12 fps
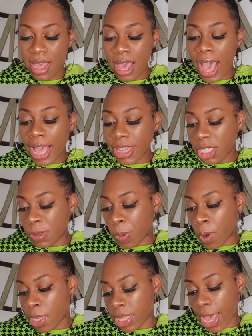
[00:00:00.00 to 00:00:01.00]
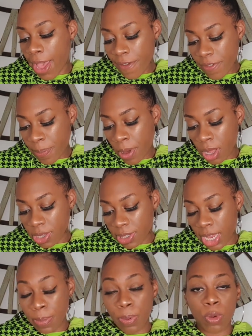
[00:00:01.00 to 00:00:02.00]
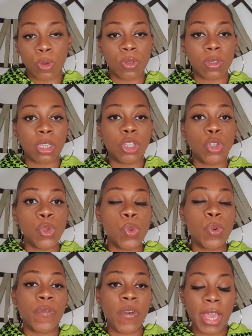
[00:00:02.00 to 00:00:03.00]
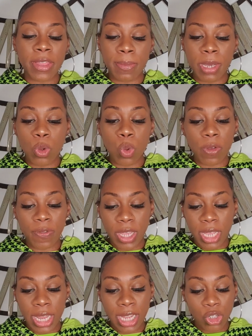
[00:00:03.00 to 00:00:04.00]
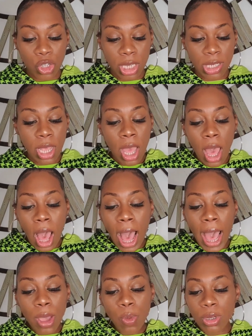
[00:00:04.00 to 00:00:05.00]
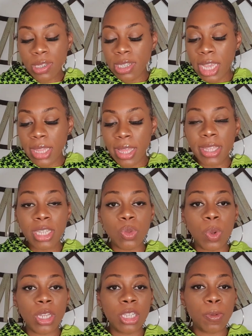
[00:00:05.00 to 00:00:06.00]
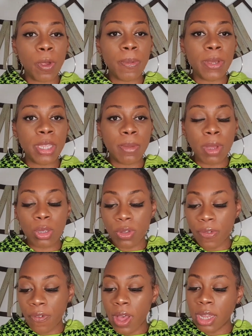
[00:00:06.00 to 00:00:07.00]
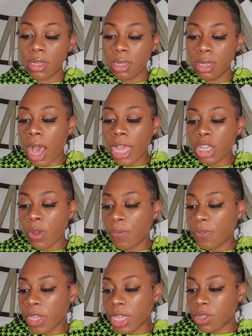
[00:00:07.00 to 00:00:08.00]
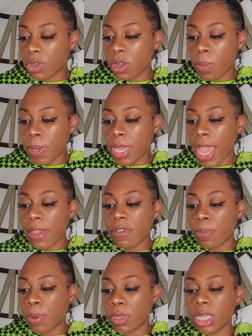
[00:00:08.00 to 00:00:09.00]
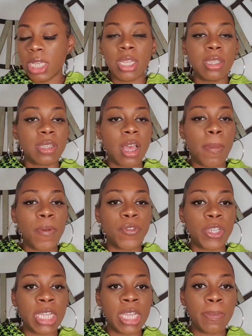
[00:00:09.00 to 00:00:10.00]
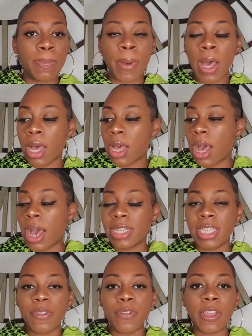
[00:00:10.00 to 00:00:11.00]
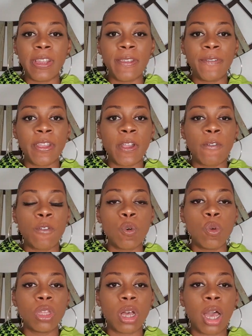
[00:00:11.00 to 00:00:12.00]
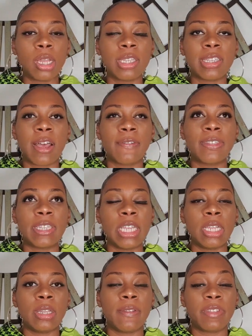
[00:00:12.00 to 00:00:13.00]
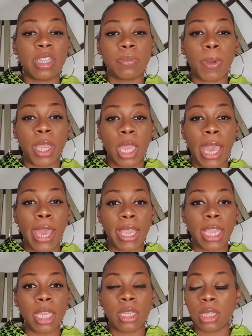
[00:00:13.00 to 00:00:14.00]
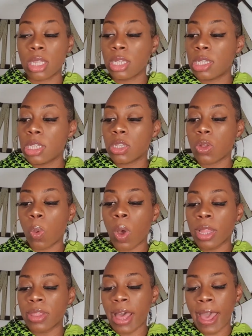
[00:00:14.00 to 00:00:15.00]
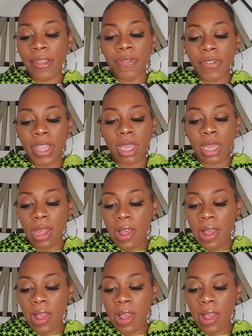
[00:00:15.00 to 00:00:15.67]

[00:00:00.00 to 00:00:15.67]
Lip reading: at this point, they're Ivy Park staples. You will find them in all of the collections. I would say that this one is probably the most fun. I don't think it's going to be everybody's cup of tea, but I definitely think of all the colours that I've seen this bucket hat in, this is the one that I think